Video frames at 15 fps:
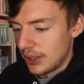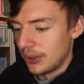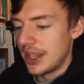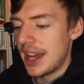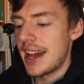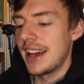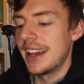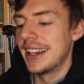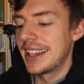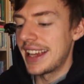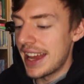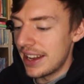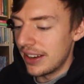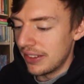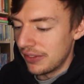So that,
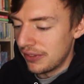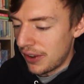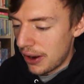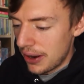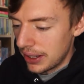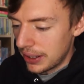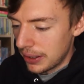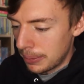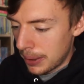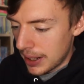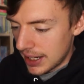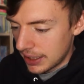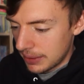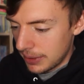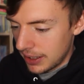again, very good
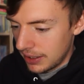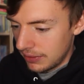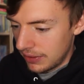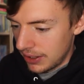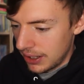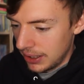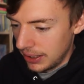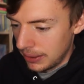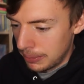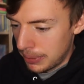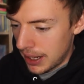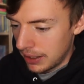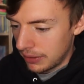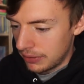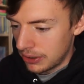pack, man. Very good
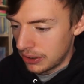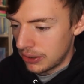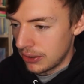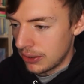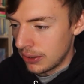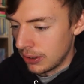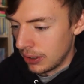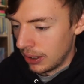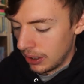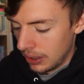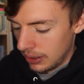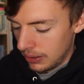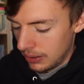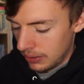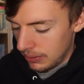pack for sure.
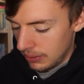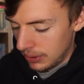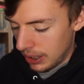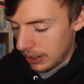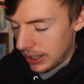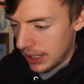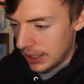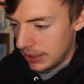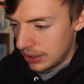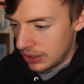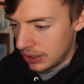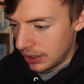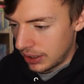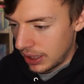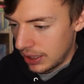We'll go ahead and
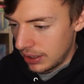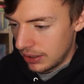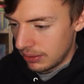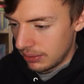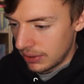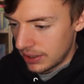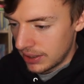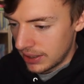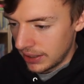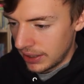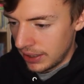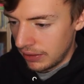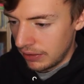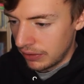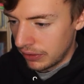chuck it into a
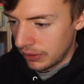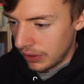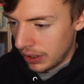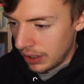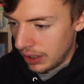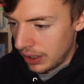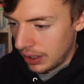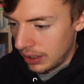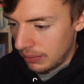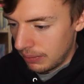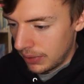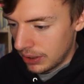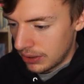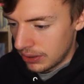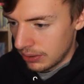sleeve.
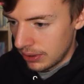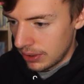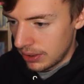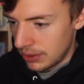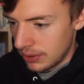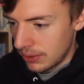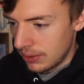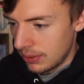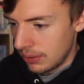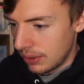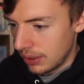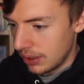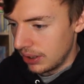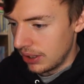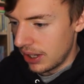Make sure it's all
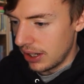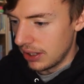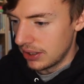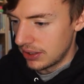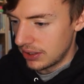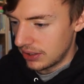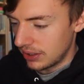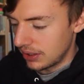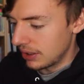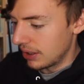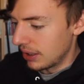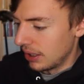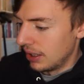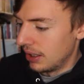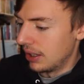nice
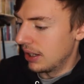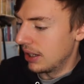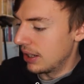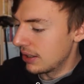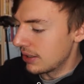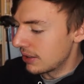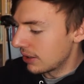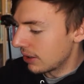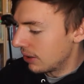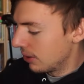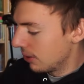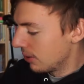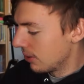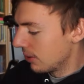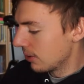and
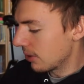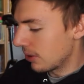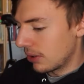secured.